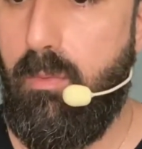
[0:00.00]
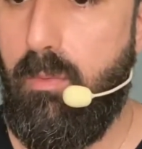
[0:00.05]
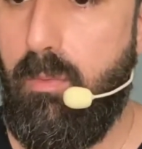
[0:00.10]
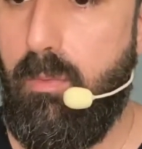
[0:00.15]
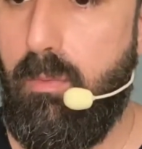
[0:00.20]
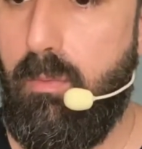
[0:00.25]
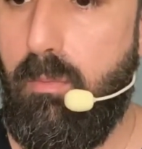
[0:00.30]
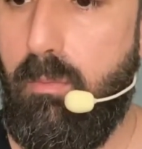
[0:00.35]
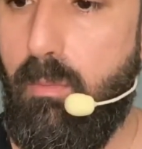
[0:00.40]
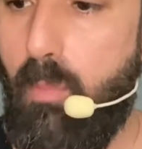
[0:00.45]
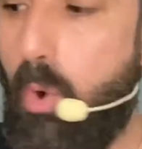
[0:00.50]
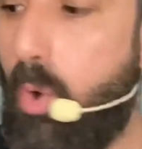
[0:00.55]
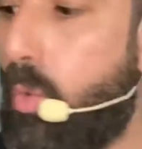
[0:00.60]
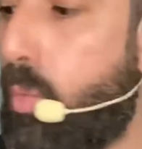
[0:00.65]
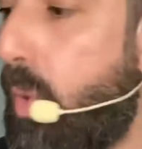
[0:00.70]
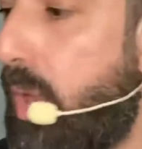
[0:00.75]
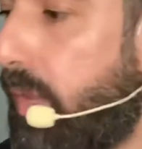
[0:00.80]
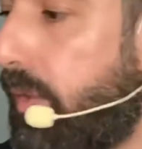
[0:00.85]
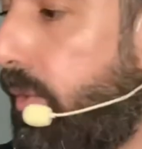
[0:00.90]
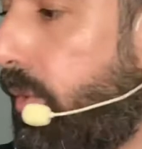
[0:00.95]
more
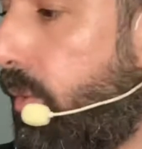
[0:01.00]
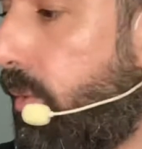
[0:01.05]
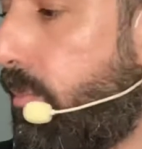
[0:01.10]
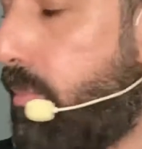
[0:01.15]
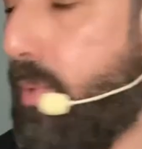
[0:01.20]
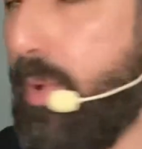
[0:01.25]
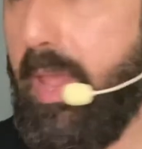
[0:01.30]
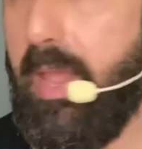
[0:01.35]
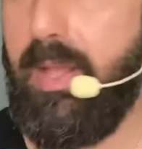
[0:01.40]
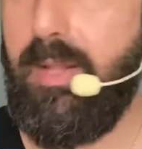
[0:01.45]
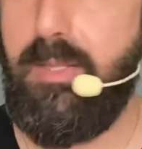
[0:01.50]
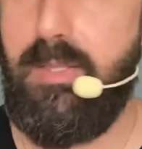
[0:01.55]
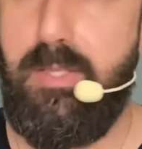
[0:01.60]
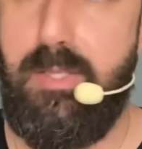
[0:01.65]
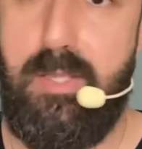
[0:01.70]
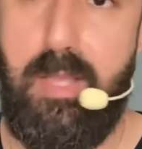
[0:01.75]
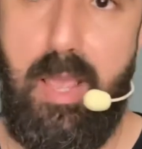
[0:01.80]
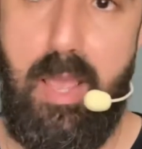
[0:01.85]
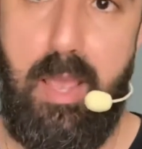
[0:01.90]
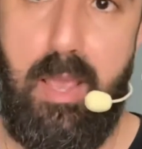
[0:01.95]
well-known
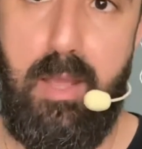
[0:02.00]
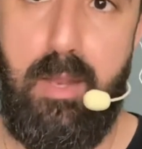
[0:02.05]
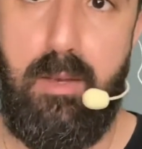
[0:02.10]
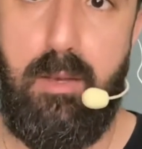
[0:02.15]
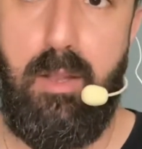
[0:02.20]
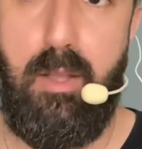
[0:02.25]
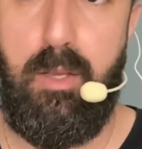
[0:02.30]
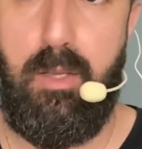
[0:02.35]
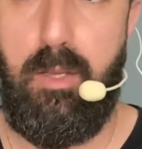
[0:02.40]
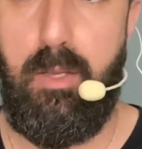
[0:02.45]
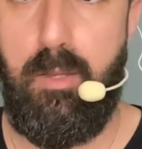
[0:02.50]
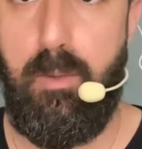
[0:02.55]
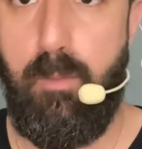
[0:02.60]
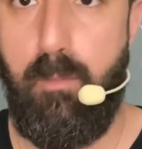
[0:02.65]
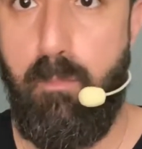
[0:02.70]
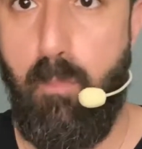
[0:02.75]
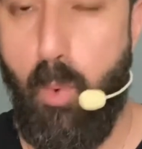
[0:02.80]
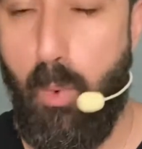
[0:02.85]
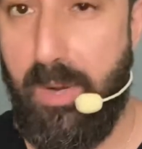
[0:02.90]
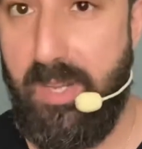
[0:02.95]
brands and
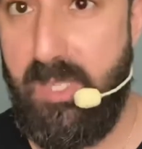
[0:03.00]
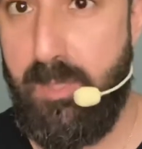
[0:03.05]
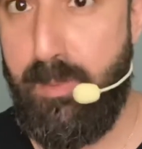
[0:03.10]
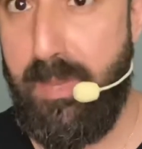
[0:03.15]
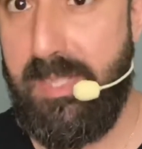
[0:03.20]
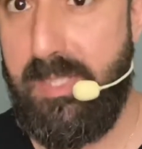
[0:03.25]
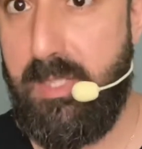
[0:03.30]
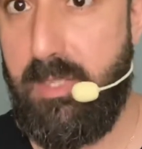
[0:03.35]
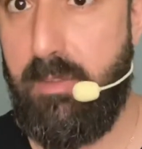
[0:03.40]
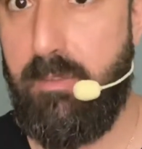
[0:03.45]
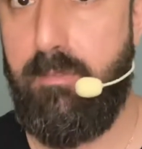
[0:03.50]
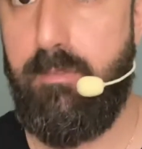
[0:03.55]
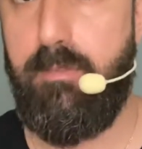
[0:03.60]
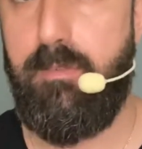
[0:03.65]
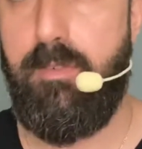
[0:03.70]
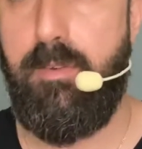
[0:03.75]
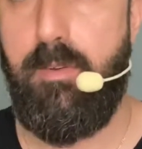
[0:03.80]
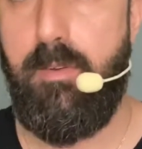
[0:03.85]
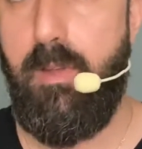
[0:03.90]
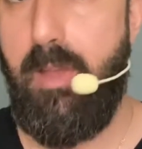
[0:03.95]
more
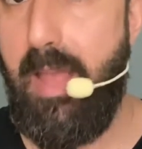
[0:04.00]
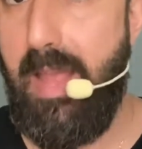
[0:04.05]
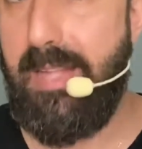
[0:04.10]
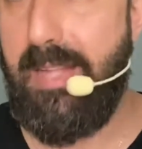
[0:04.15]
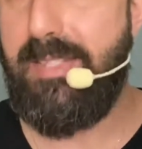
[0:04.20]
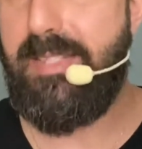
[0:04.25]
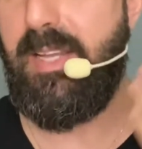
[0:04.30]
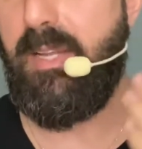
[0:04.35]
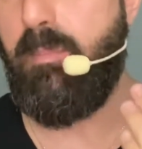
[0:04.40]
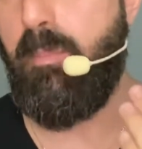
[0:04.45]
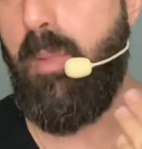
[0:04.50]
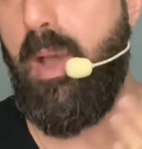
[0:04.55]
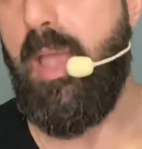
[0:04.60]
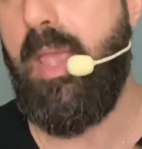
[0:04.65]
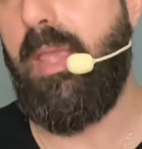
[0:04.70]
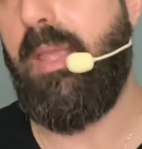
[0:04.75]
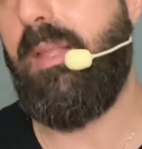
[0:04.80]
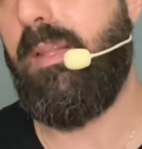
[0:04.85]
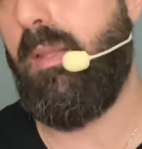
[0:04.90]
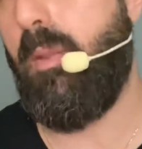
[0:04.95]
expensive headset
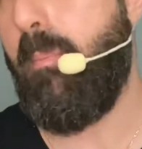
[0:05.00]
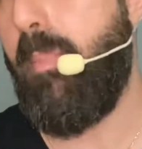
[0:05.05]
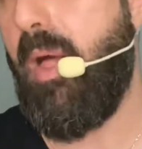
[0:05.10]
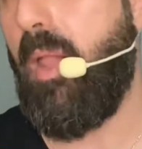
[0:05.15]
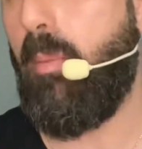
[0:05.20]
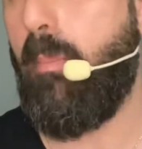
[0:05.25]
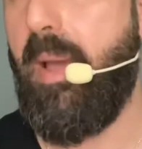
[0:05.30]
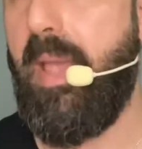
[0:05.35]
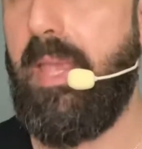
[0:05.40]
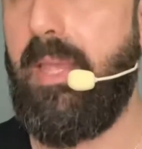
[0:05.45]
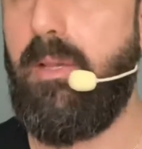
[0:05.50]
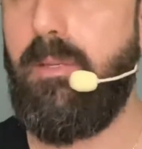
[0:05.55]
mic, lapel mic.